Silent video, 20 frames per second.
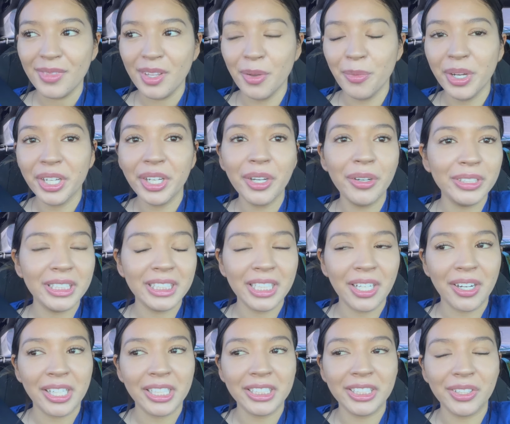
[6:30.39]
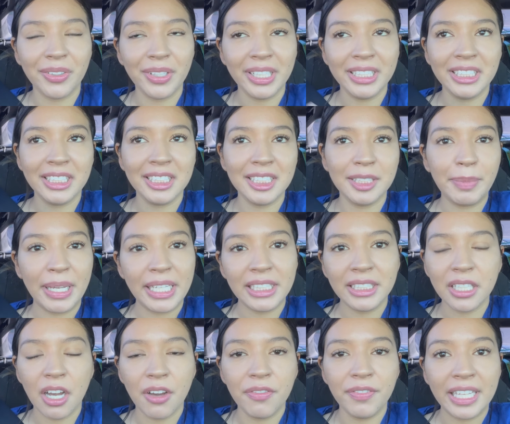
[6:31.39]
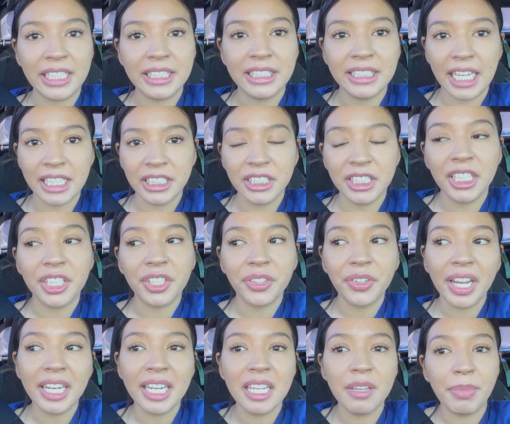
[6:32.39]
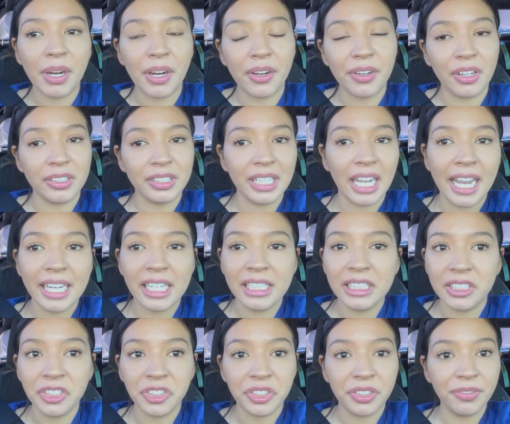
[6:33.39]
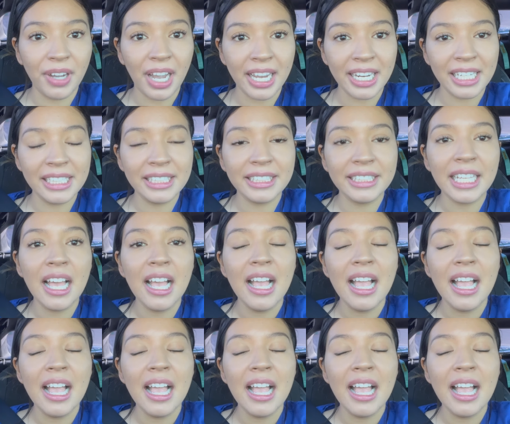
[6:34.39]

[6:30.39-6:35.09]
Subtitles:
what codes they are. So it's just based off like staging and grading, periodontitis, gingivitis.